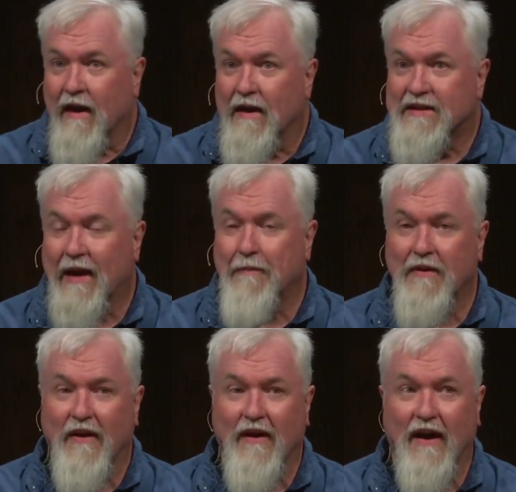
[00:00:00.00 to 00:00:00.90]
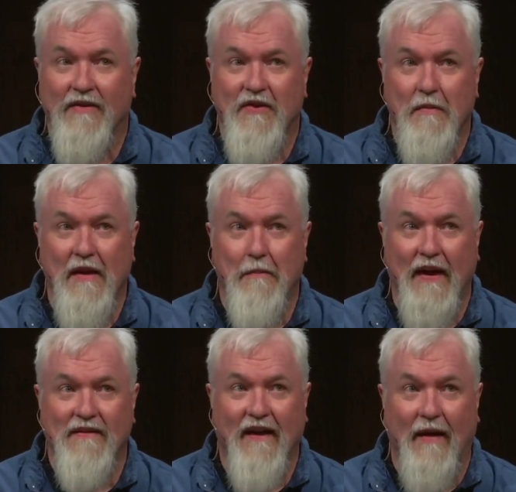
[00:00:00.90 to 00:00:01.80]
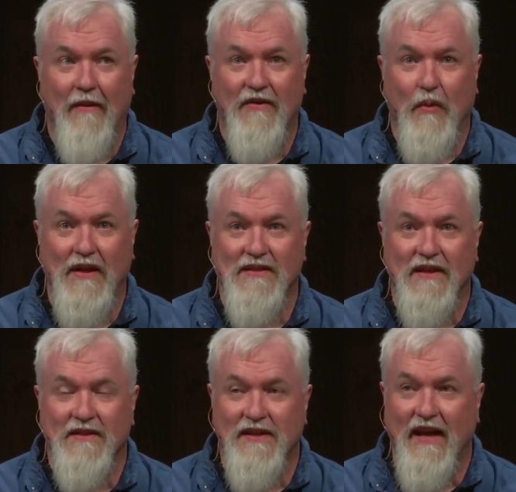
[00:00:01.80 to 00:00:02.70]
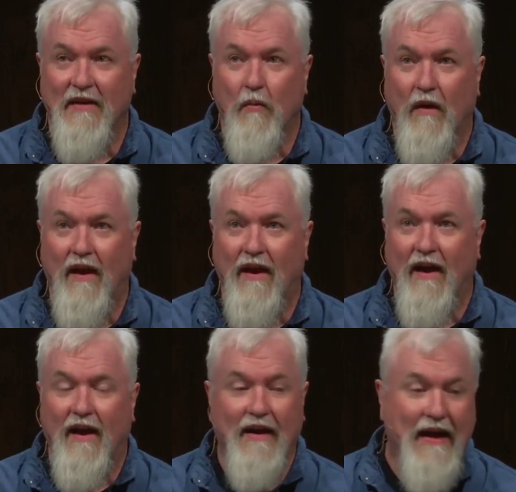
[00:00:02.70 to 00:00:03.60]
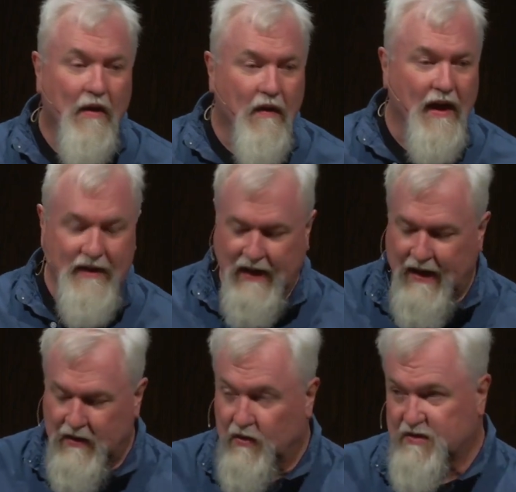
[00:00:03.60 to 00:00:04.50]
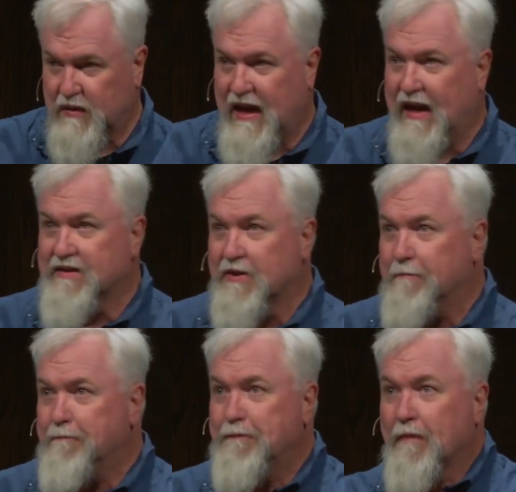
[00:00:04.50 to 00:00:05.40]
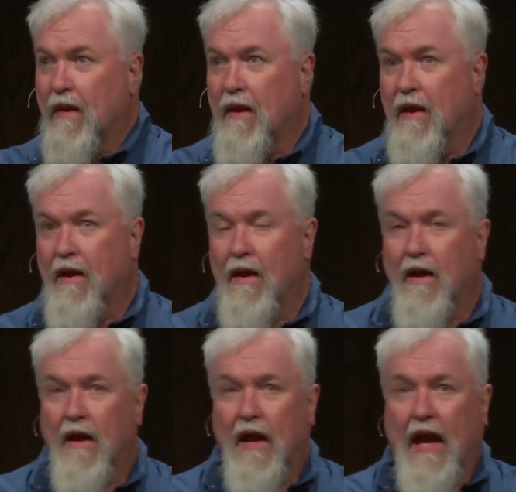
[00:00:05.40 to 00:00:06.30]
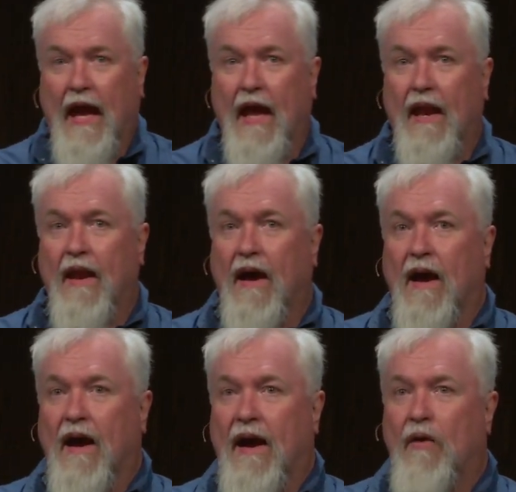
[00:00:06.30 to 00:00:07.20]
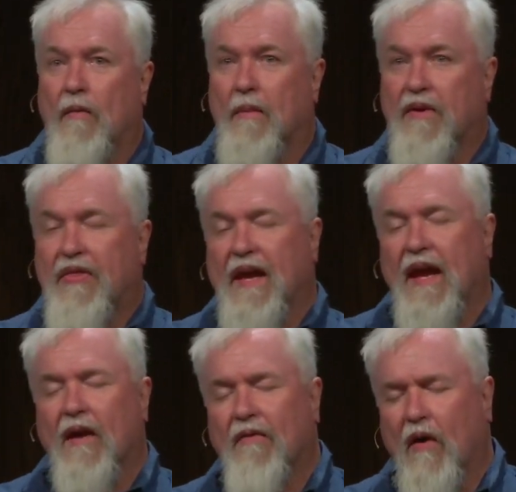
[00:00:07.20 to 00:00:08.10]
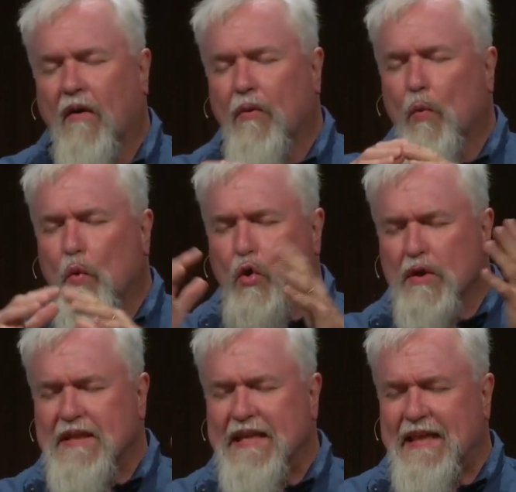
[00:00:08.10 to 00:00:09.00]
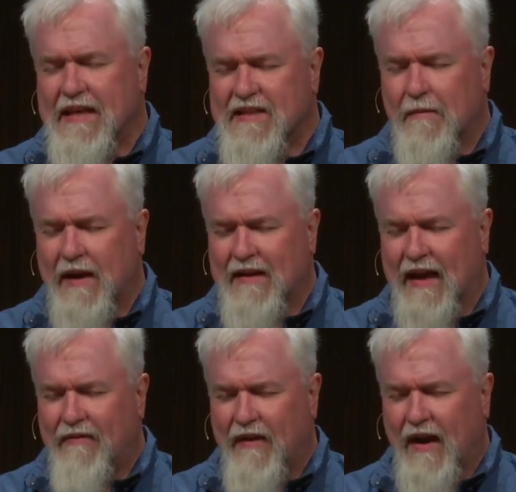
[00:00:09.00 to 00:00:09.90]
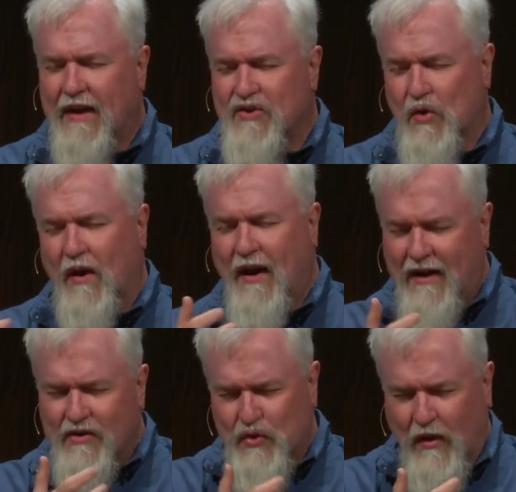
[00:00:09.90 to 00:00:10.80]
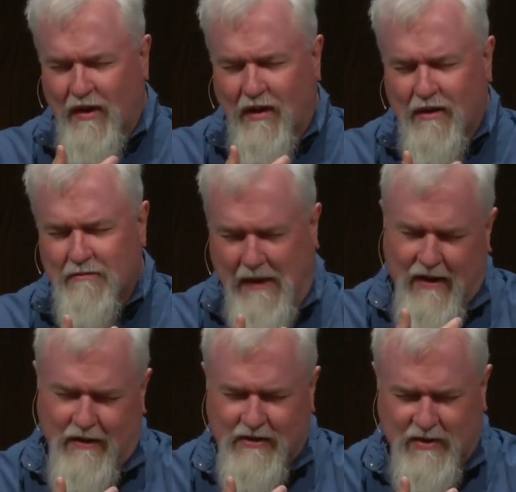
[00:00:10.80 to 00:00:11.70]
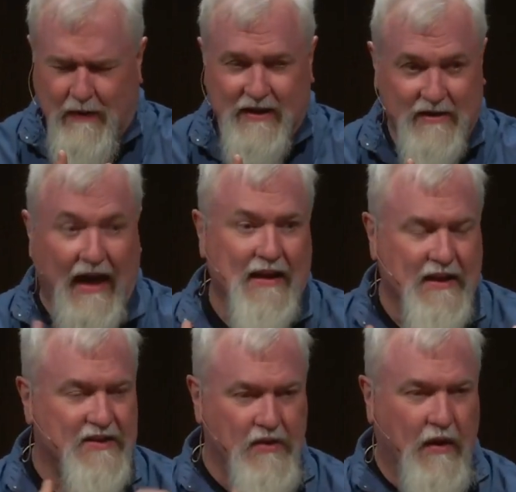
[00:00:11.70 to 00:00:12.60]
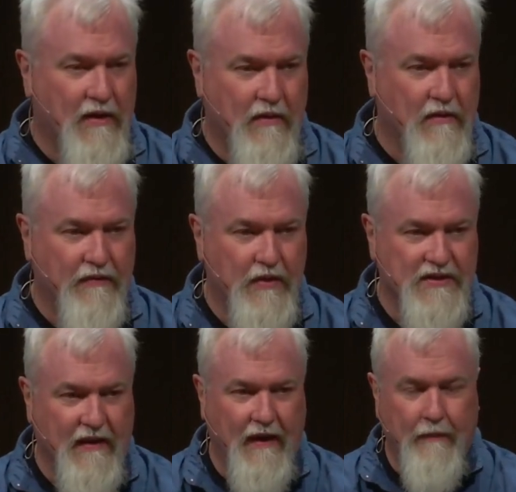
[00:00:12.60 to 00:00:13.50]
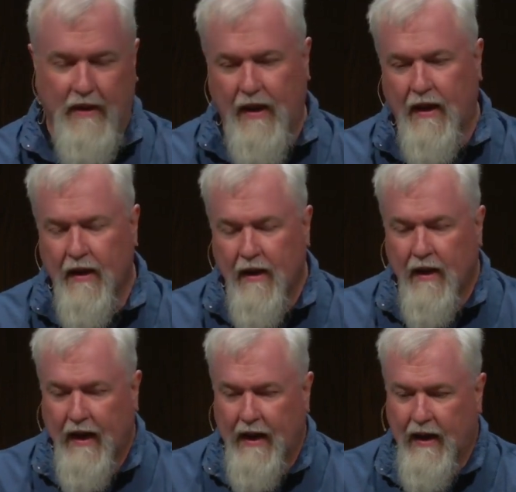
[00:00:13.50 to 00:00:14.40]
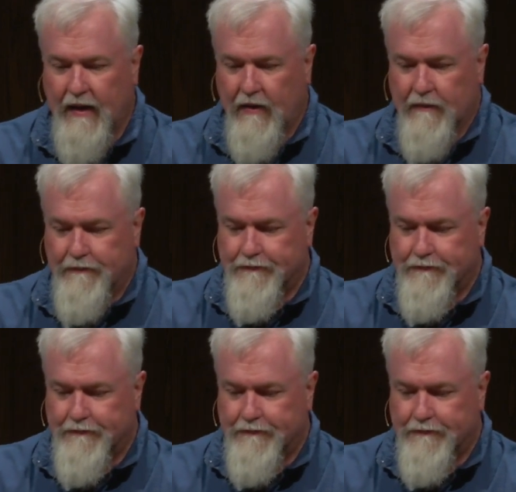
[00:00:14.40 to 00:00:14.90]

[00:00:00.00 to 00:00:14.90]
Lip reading: This happened to me big time in 2016 when Carol got diagnosed with cancer. And I remember thinking of all the worldly things in my life that I enjoy. I enjoy our marriage the best. I at least do. I don't know if you'd say that, but I do.